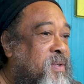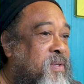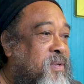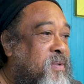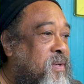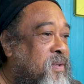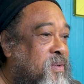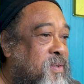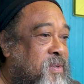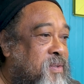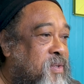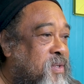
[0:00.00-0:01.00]
Just
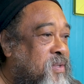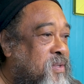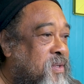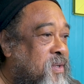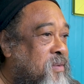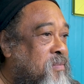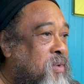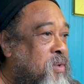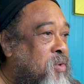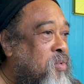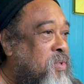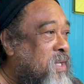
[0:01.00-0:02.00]

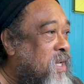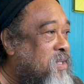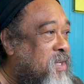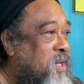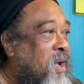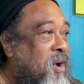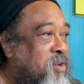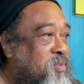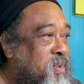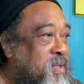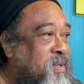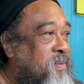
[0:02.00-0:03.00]
use it as an
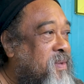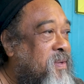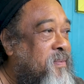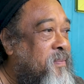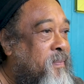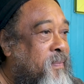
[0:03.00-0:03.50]
encouragement even.